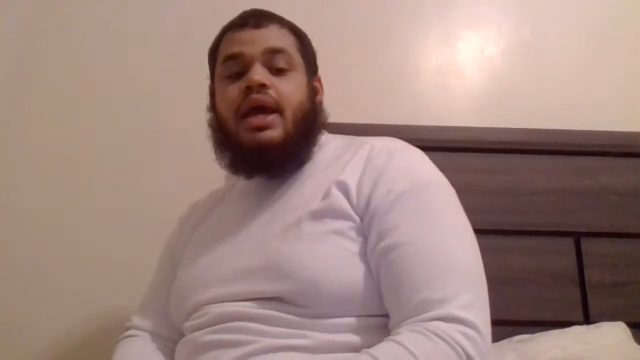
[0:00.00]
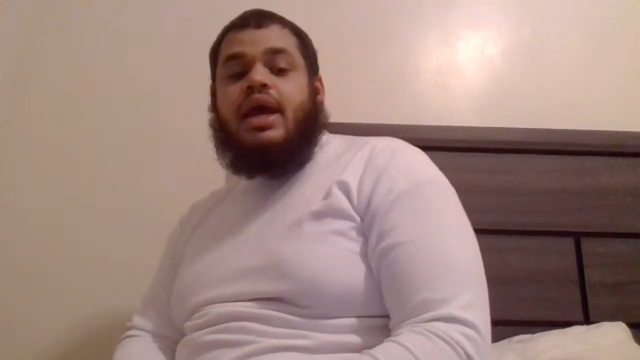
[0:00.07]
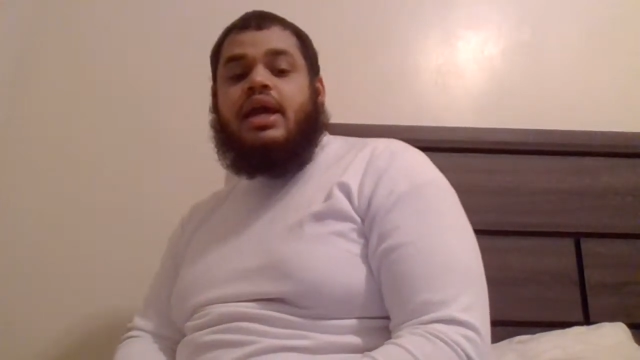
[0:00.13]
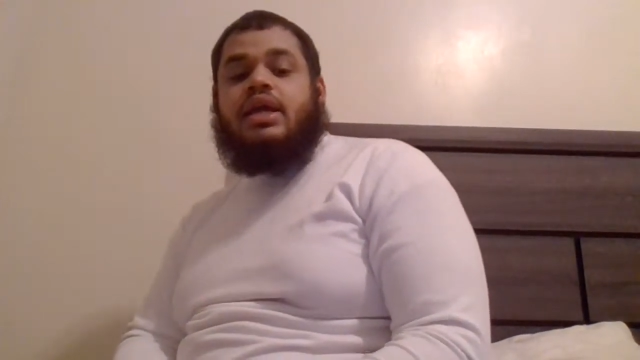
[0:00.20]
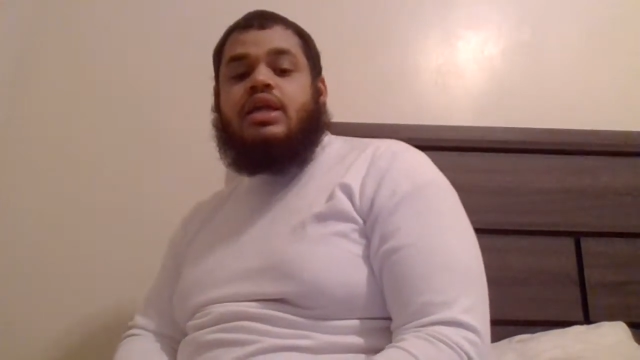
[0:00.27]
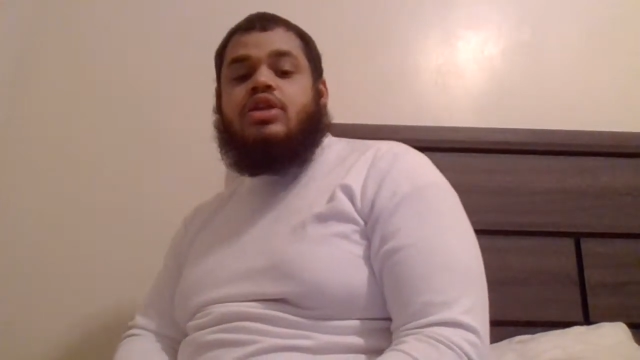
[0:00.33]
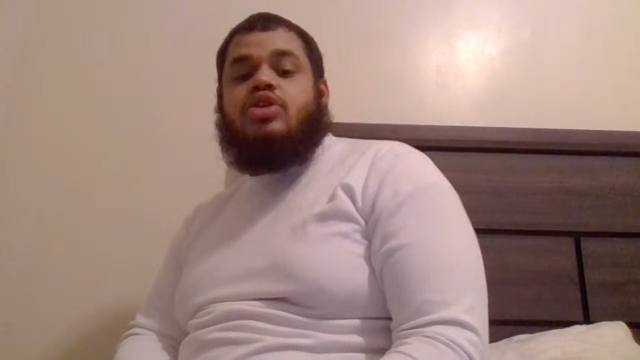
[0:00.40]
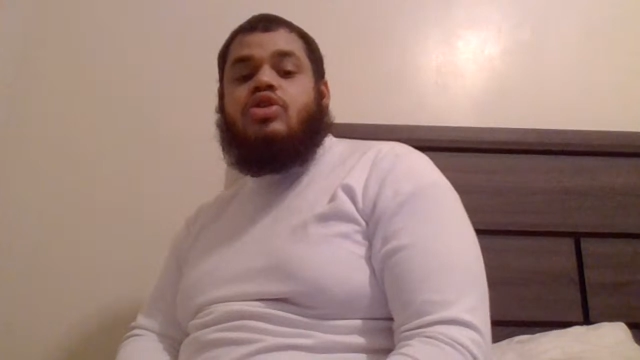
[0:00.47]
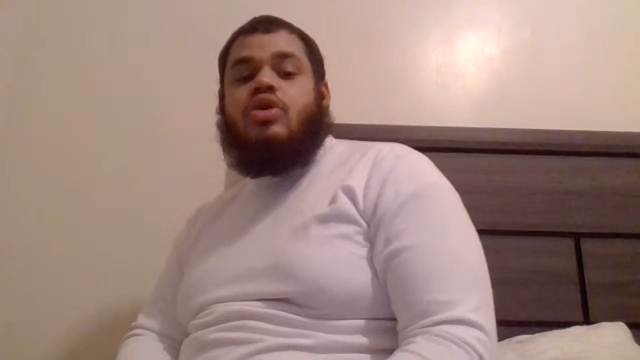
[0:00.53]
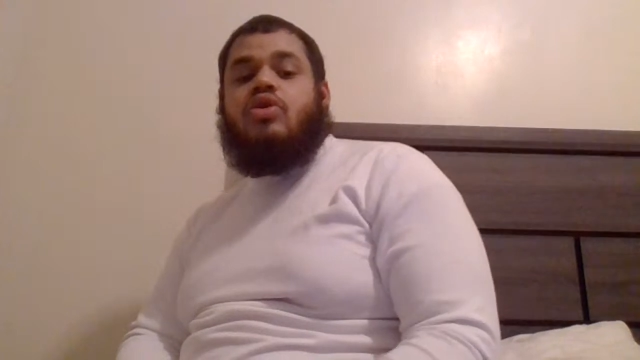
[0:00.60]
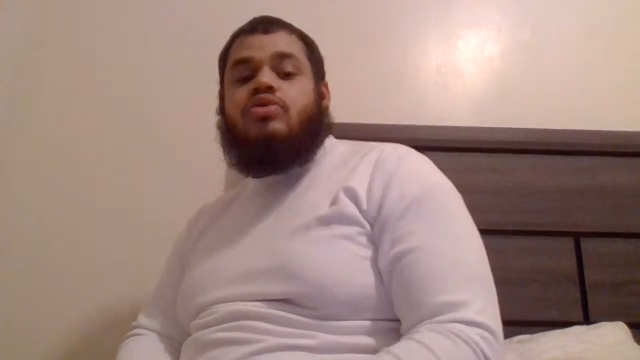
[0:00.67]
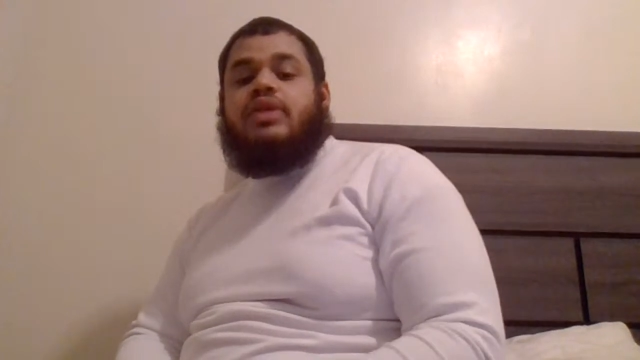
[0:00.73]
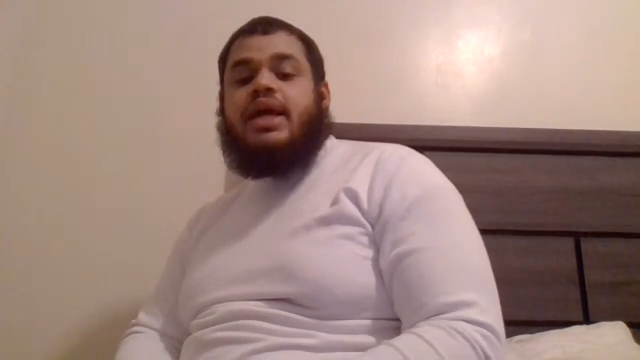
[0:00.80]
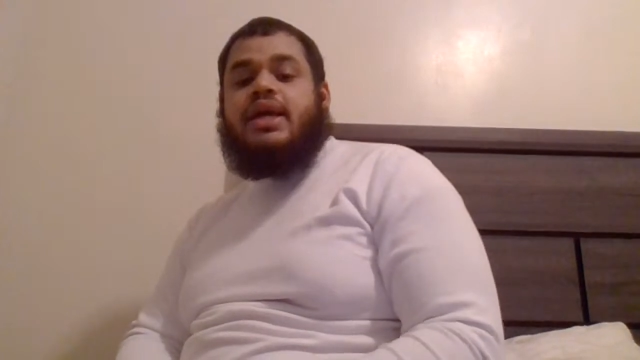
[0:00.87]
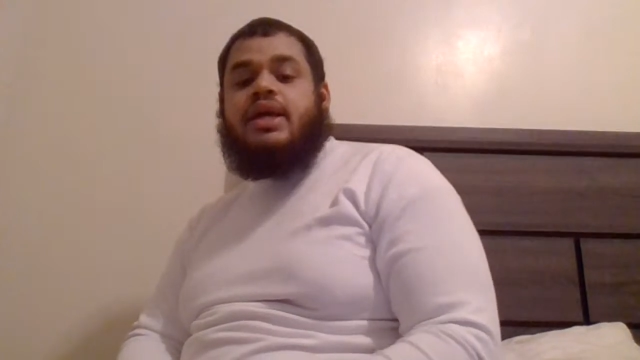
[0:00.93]
and he's
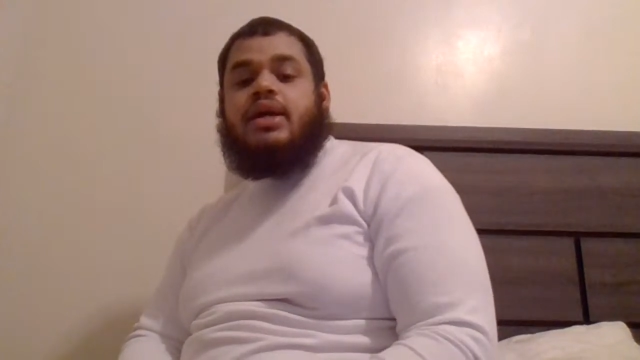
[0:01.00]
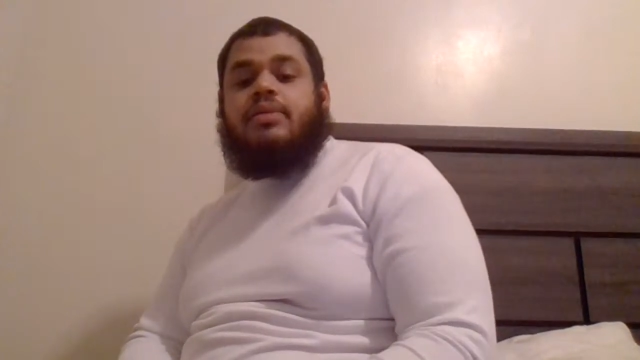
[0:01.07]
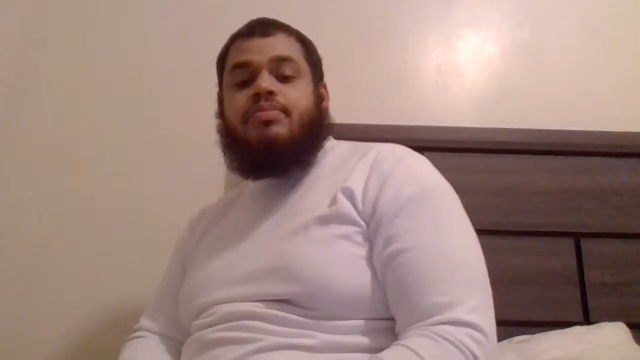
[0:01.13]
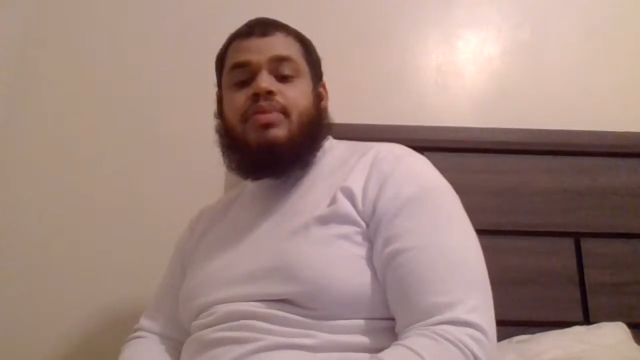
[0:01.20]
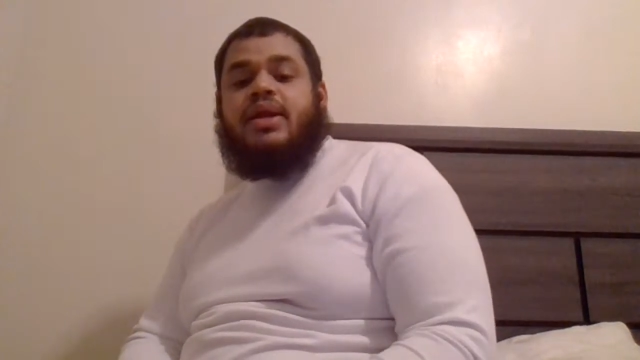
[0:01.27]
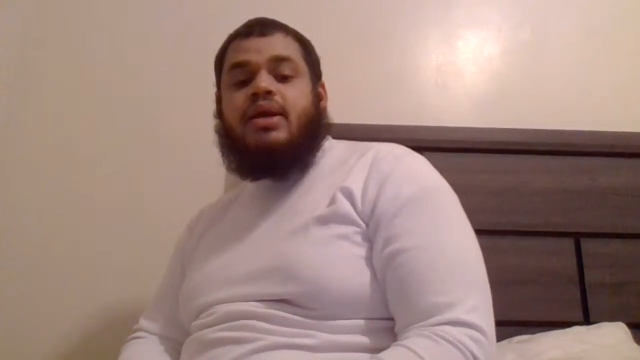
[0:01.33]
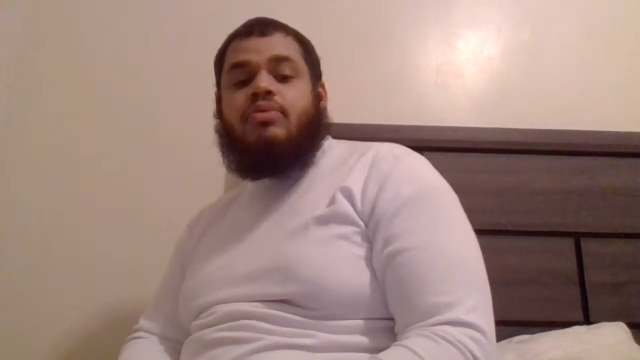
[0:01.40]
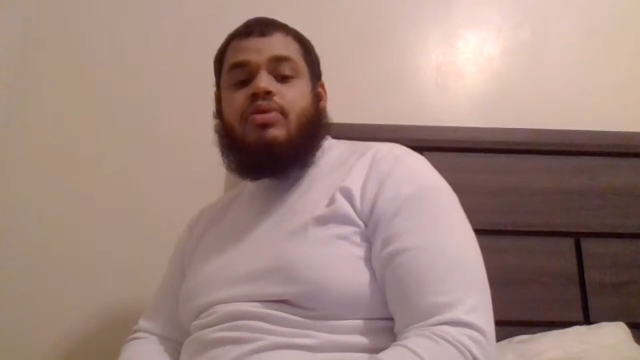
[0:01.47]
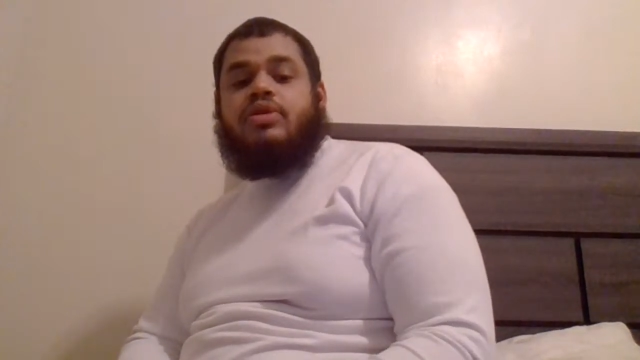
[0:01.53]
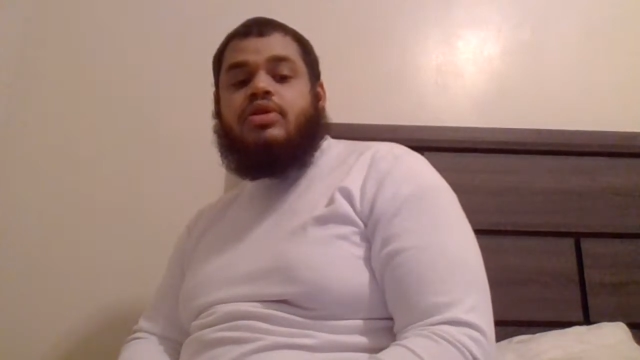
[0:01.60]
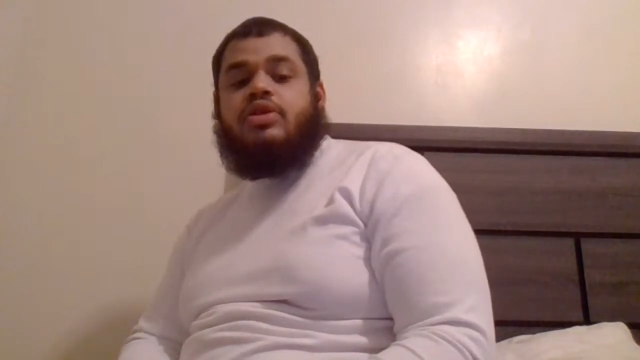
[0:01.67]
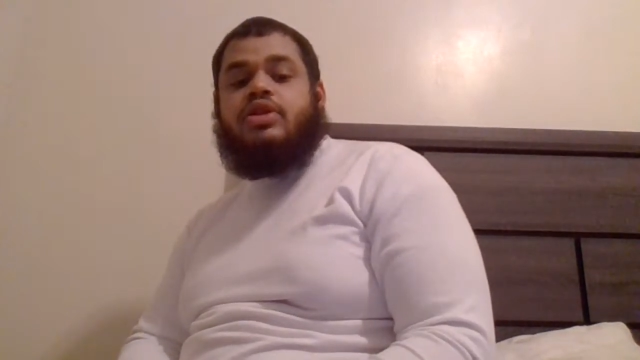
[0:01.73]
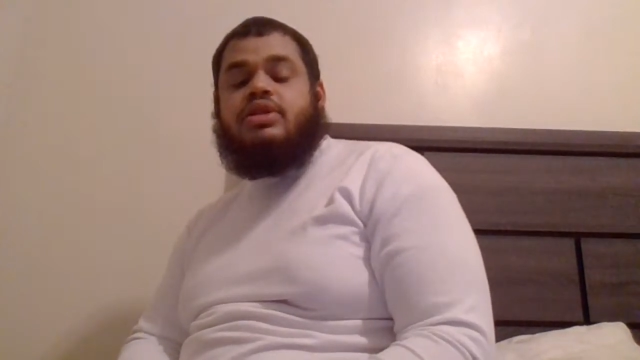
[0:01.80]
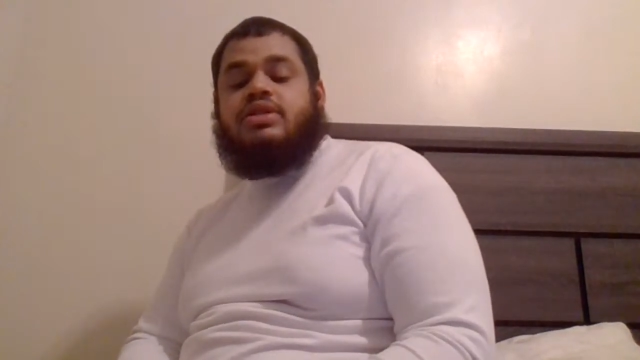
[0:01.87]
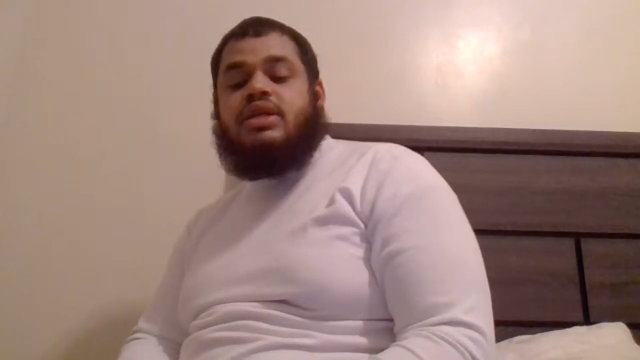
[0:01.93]
shown that he can play with other